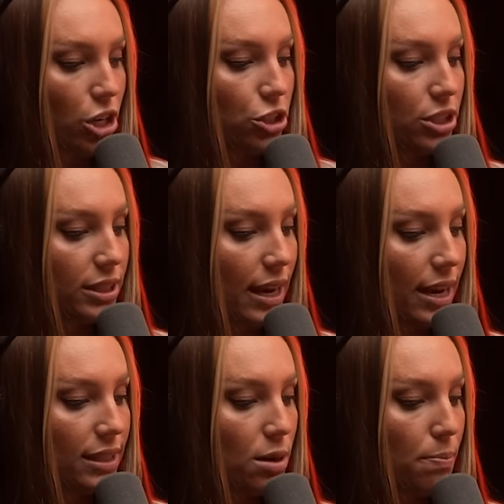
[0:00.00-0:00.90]
She
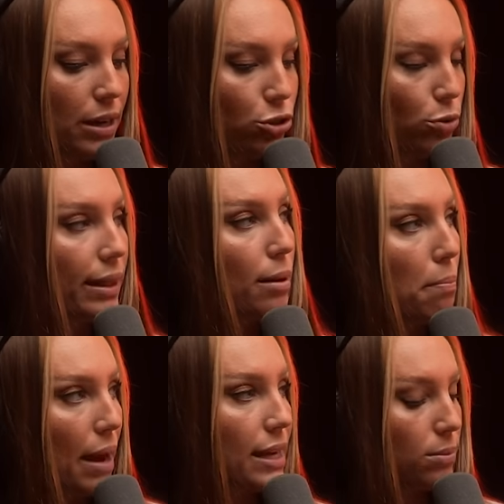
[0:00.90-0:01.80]
stays in a bedroom in the
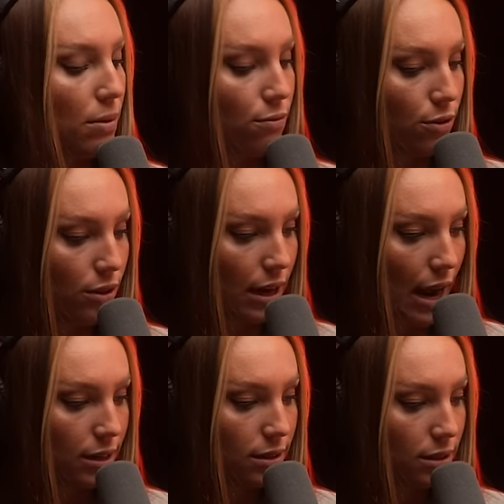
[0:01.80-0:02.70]
basement for the
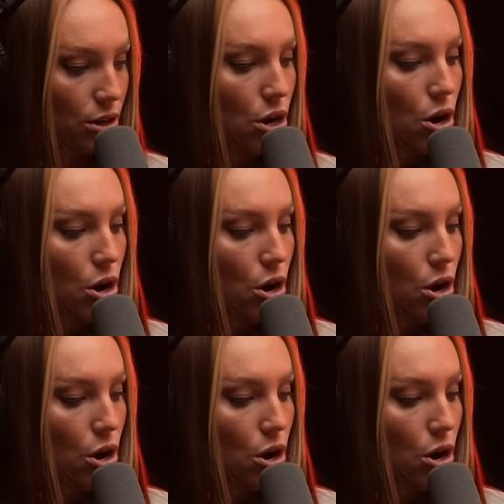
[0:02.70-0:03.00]
night.